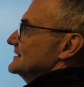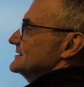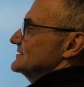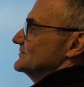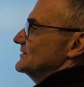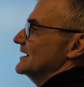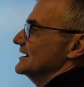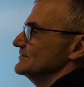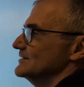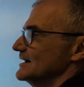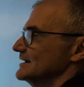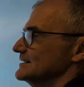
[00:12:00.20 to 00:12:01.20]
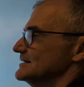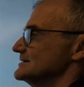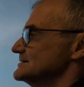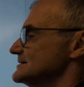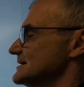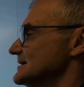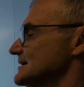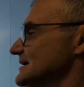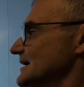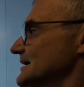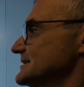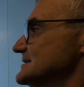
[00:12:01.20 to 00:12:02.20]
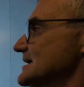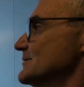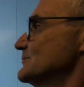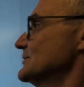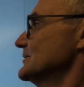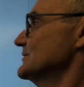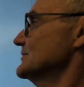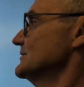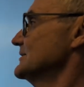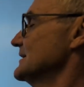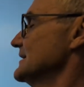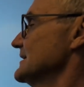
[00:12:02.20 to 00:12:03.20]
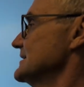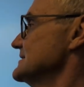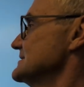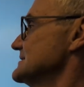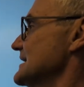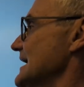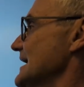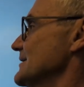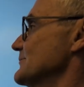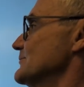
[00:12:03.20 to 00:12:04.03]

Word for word: least 5? Yeah, it is. A number is at